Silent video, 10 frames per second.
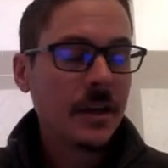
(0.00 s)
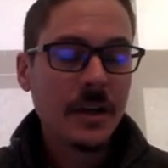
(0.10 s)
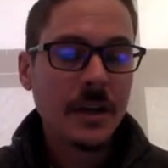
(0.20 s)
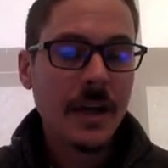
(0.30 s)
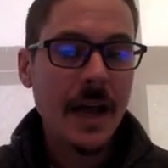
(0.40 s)

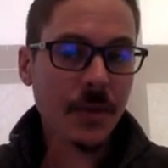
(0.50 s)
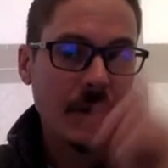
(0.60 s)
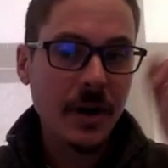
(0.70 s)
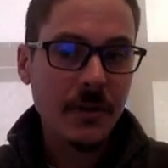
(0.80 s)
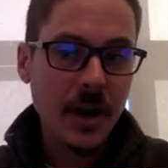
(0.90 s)
Now that
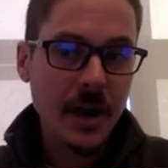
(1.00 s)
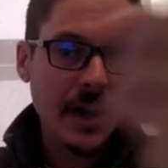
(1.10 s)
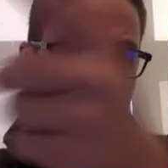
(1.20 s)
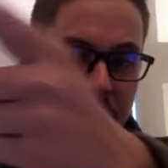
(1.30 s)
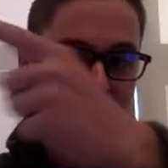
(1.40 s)
I've done
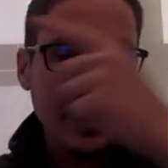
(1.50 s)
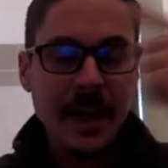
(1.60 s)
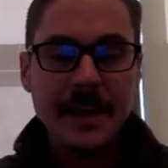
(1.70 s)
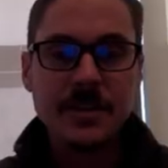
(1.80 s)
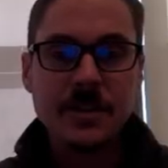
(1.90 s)
every
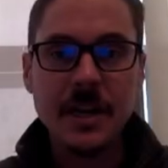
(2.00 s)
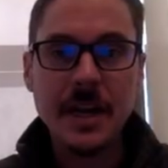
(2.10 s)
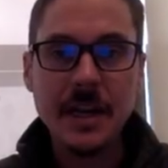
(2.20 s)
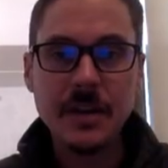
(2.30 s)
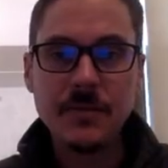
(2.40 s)
edge that I
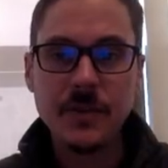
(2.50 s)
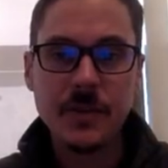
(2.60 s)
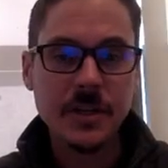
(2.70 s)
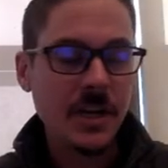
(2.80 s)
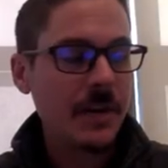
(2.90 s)
need for the
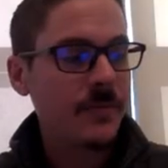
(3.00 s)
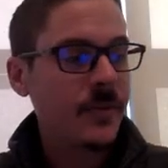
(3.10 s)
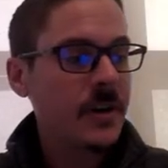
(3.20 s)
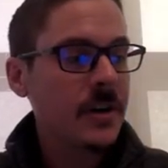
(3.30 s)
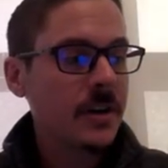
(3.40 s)

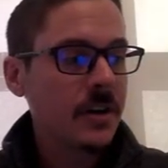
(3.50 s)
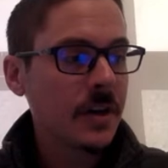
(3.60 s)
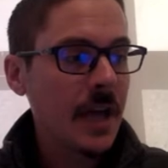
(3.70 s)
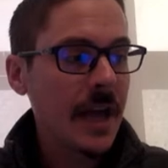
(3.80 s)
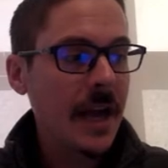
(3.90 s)
chamfer
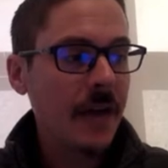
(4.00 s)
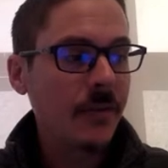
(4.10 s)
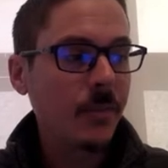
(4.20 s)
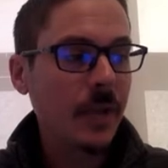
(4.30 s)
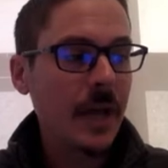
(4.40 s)
and I've
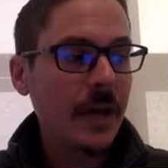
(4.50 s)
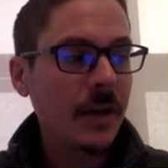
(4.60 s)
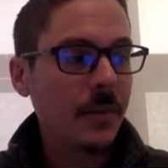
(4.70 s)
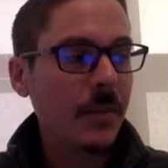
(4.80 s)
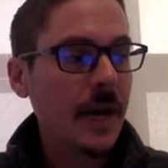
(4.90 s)
applied
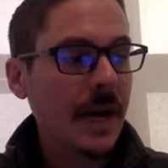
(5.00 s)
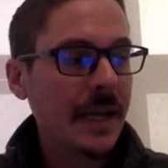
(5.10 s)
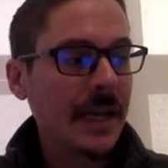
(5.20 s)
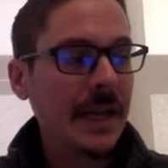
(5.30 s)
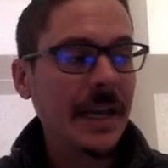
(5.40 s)
them, I
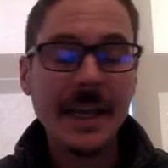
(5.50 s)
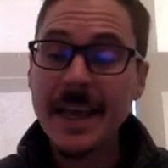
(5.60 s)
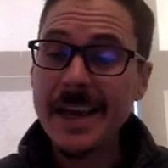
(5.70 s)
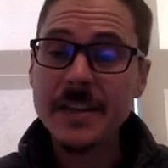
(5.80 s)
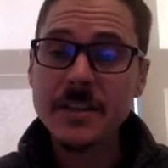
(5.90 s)
can hit
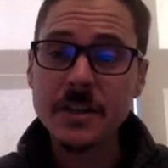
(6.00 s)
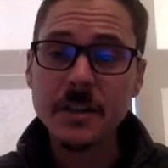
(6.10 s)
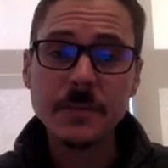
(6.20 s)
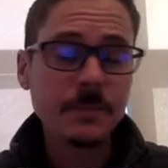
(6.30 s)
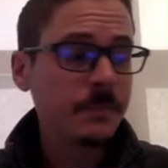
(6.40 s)

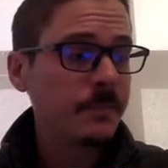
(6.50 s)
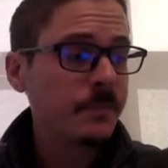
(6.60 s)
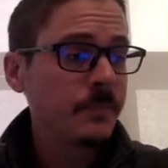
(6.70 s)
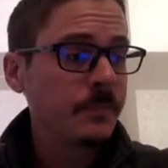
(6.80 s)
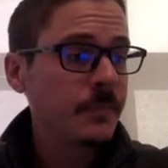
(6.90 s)
cancel
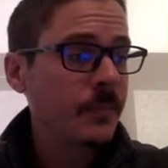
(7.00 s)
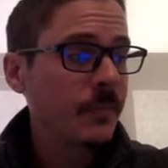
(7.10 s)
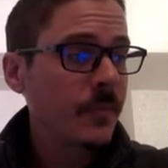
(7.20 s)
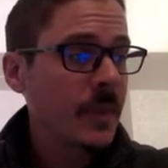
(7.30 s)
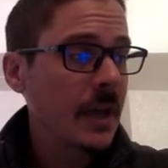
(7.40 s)

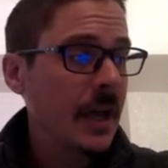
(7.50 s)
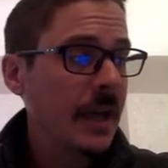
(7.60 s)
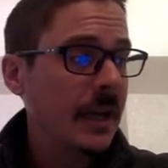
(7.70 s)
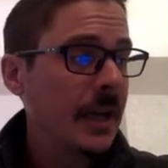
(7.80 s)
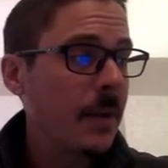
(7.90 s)

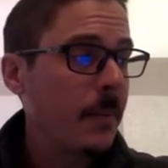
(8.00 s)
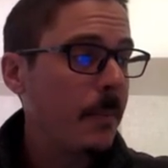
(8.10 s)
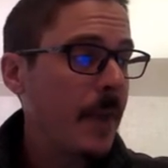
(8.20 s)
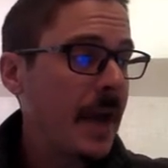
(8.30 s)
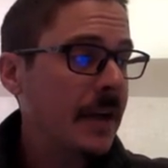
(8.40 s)
and come
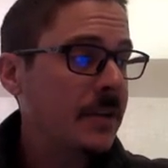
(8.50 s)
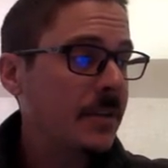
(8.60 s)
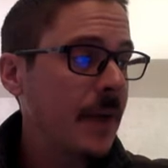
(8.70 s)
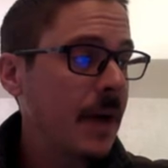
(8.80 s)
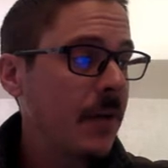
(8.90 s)
back to
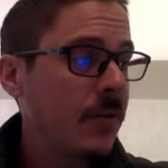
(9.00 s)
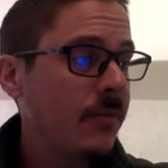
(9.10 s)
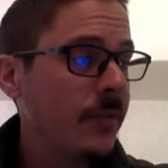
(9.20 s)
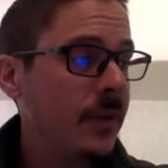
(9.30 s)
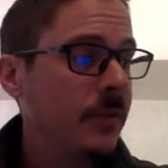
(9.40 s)
my home
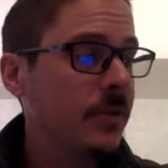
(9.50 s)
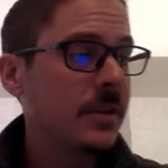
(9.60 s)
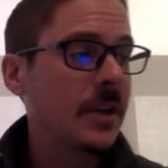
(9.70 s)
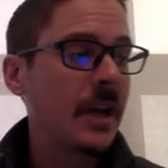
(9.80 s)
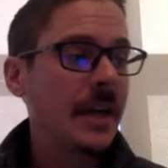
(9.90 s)
view so
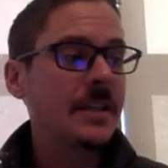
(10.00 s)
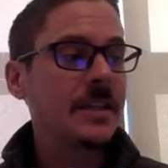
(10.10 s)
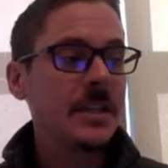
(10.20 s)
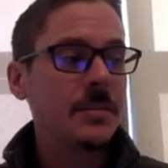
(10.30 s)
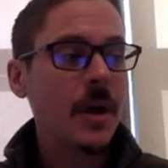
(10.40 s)
that I can
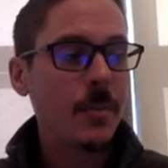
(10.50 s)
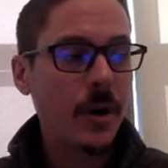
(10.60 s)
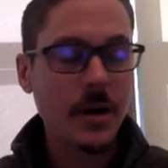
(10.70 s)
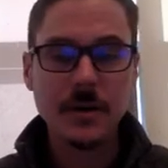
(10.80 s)
see my part.